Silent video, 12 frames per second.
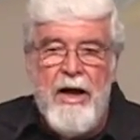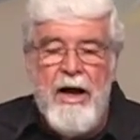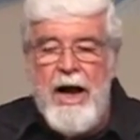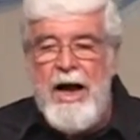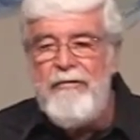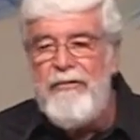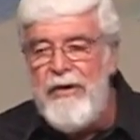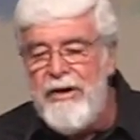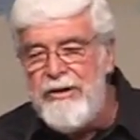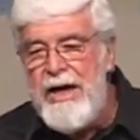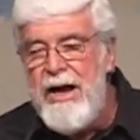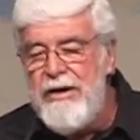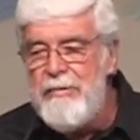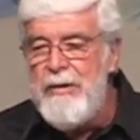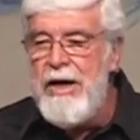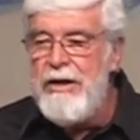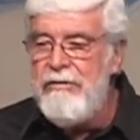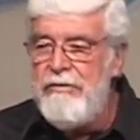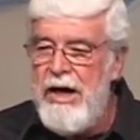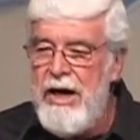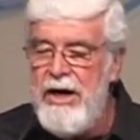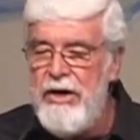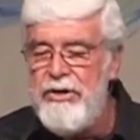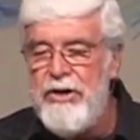I fell down in my
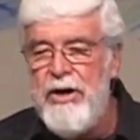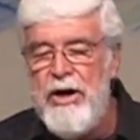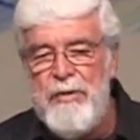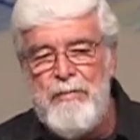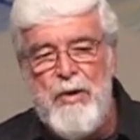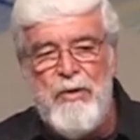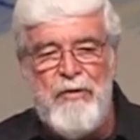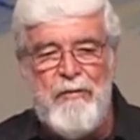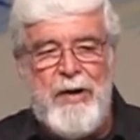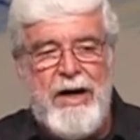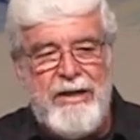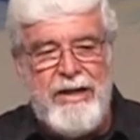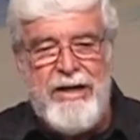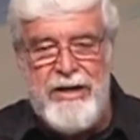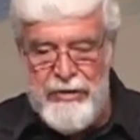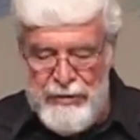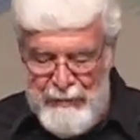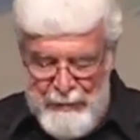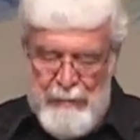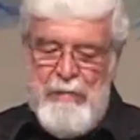garage and hurt both of my knees.